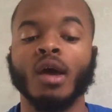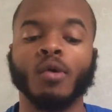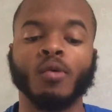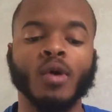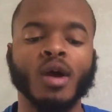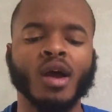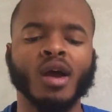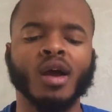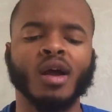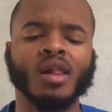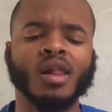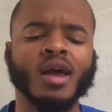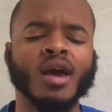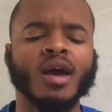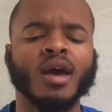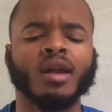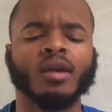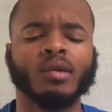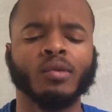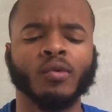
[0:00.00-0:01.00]
Ryan
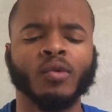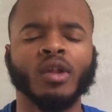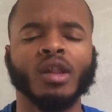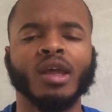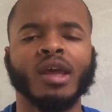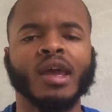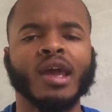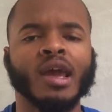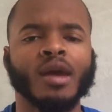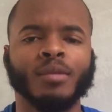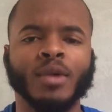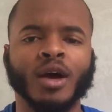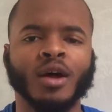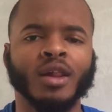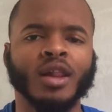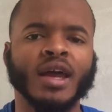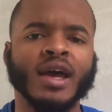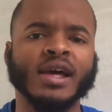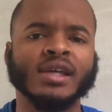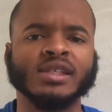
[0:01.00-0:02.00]
Cline really came
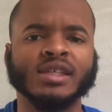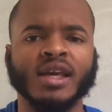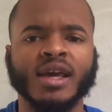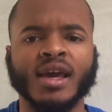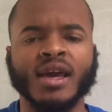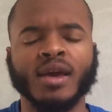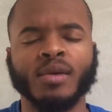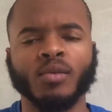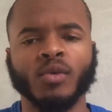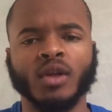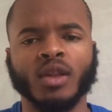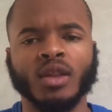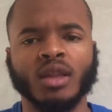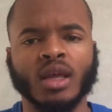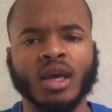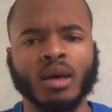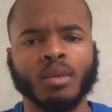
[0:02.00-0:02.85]
out last game with,